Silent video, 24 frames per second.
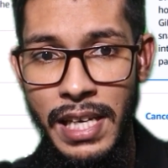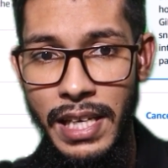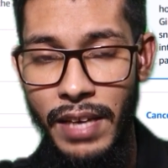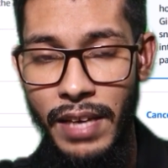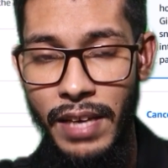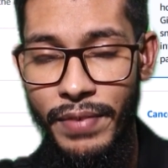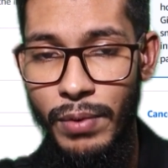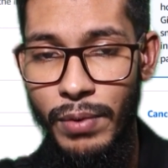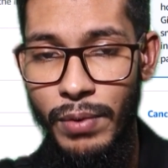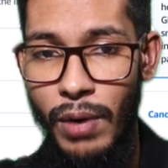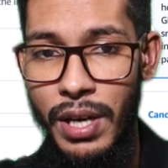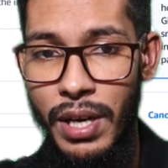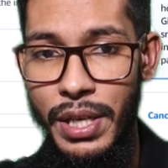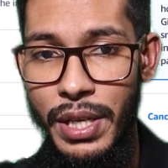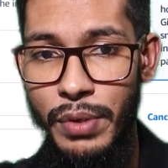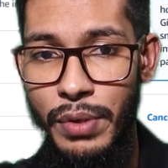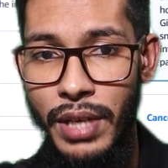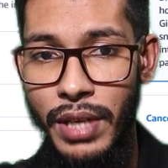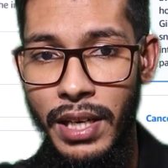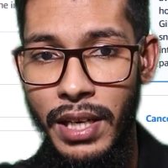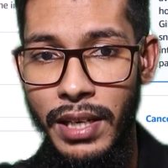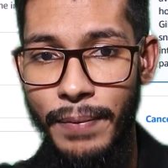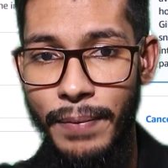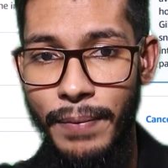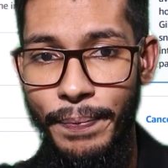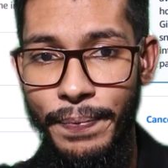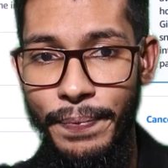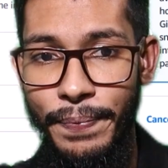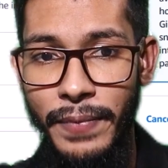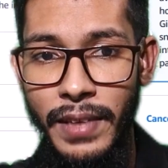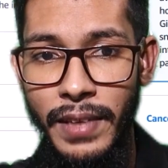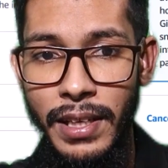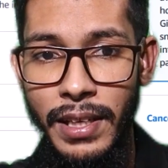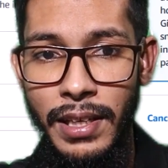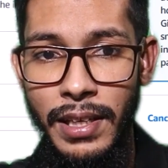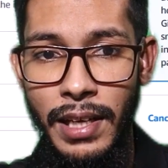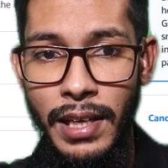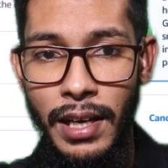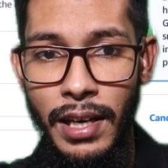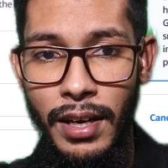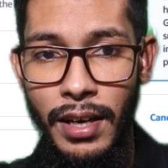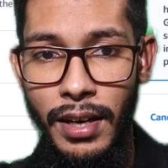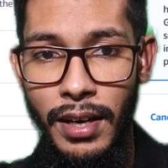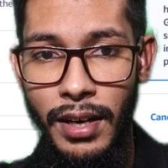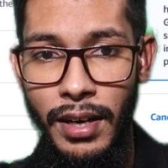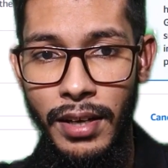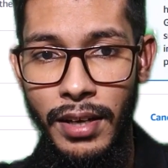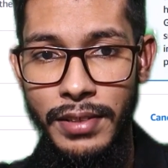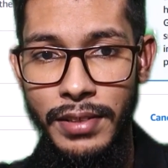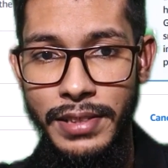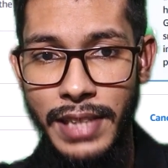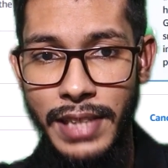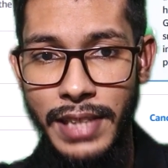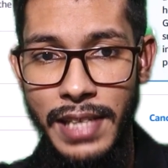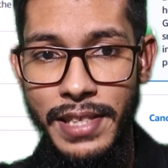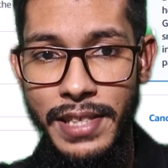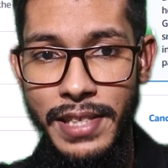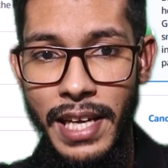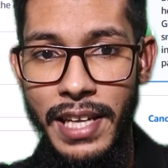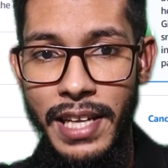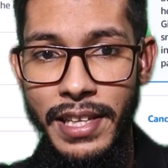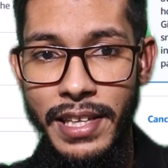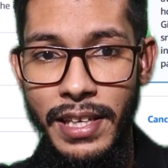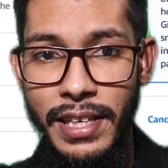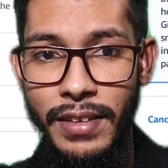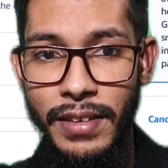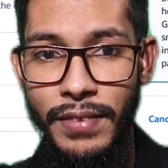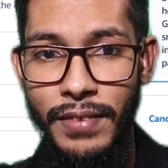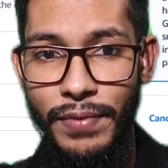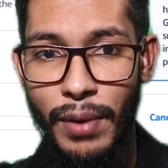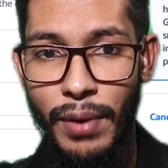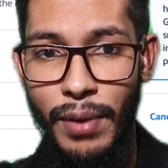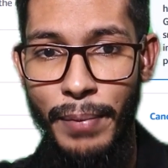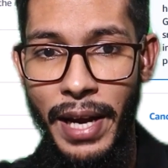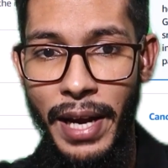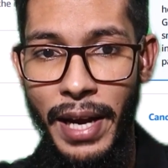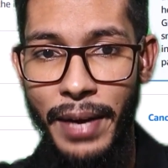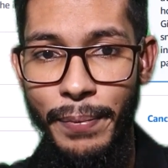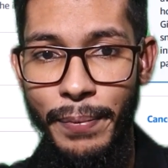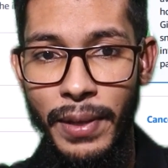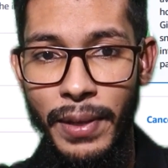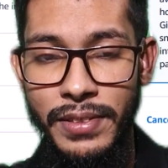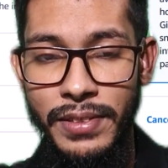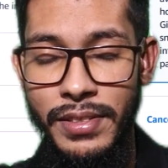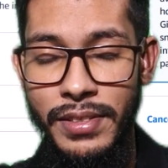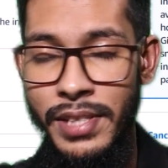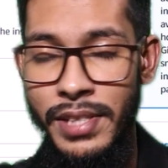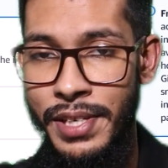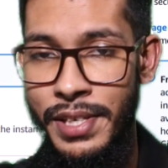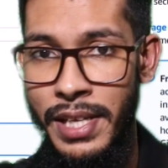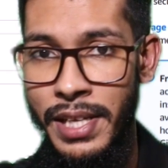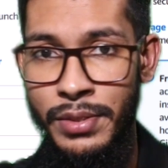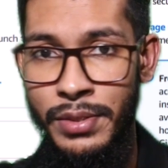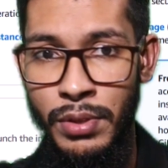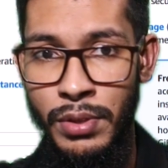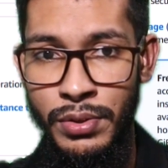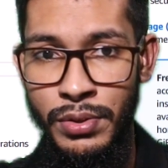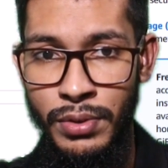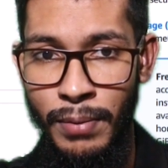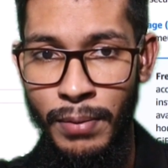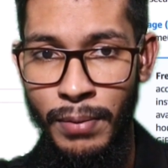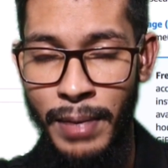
If you want, you can change anything from advanced details also,